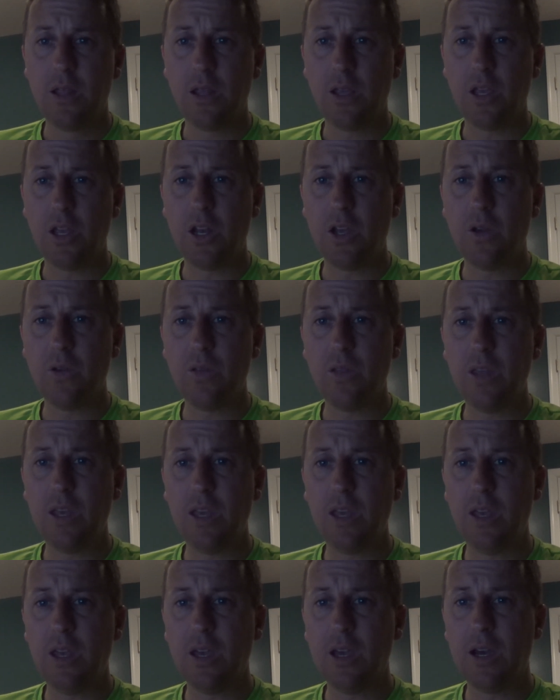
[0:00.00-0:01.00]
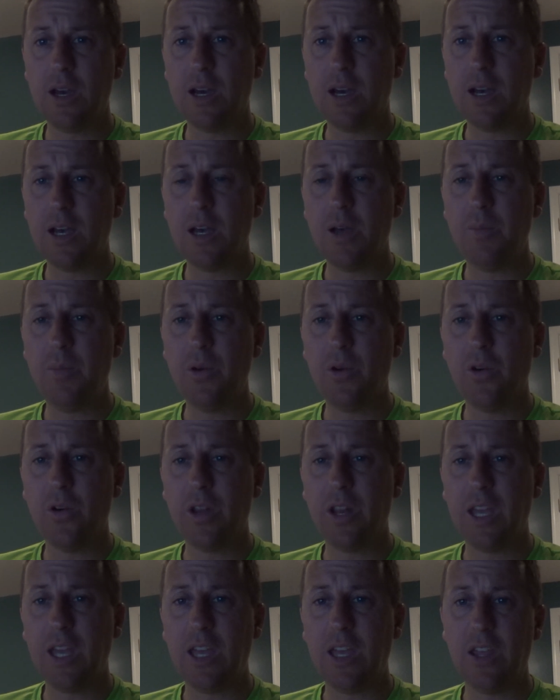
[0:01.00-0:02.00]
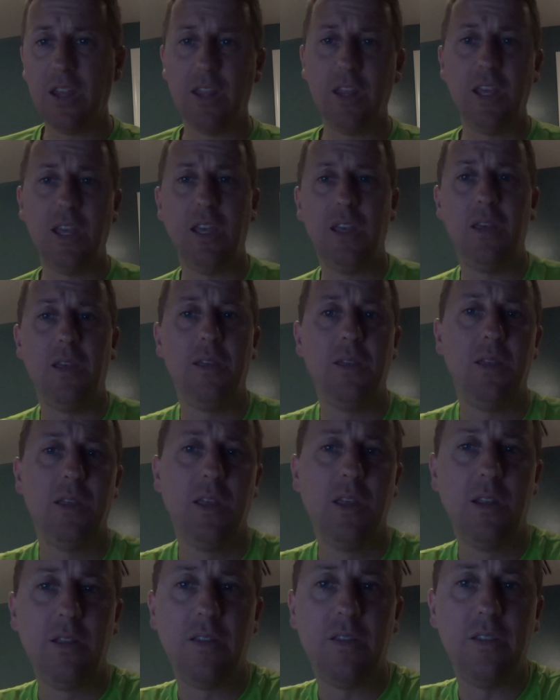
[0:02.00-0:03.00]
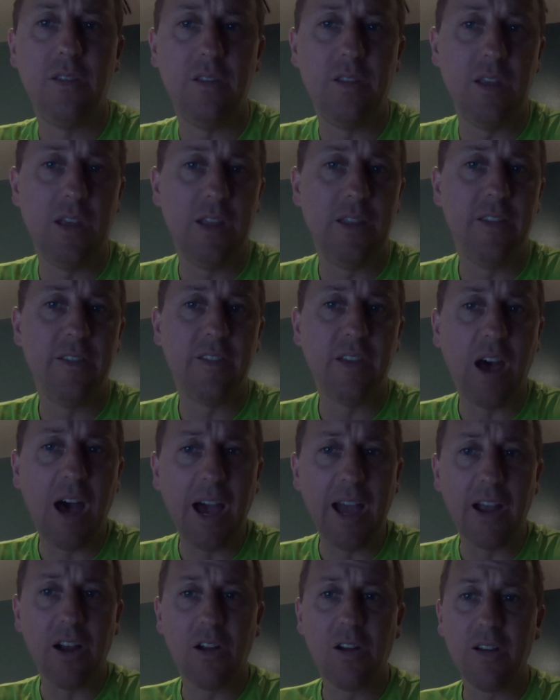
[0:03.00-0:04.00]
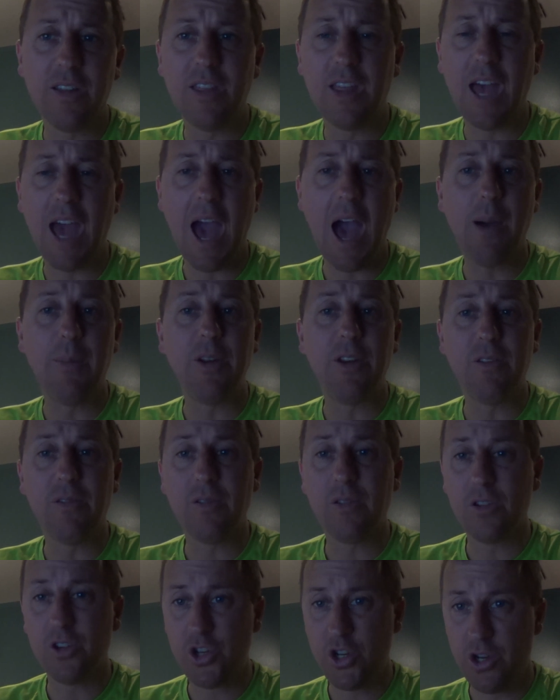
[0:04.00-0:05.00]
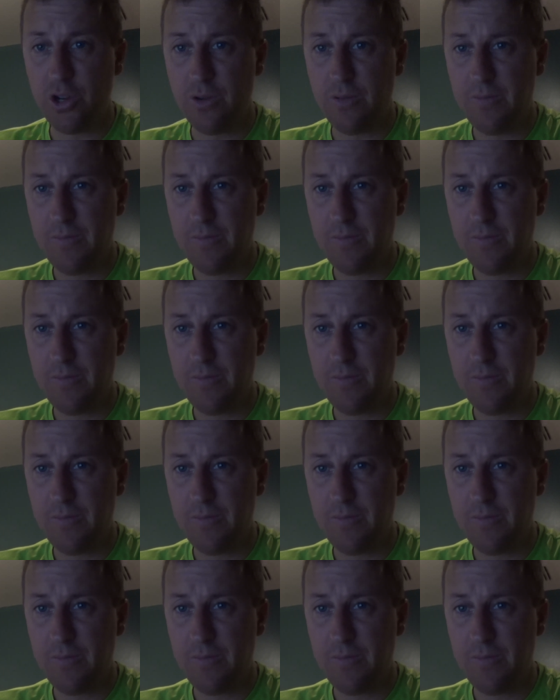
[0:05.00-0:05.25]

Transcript: you know, the uh, ability, the, the uh, desire, and the habit of virtue,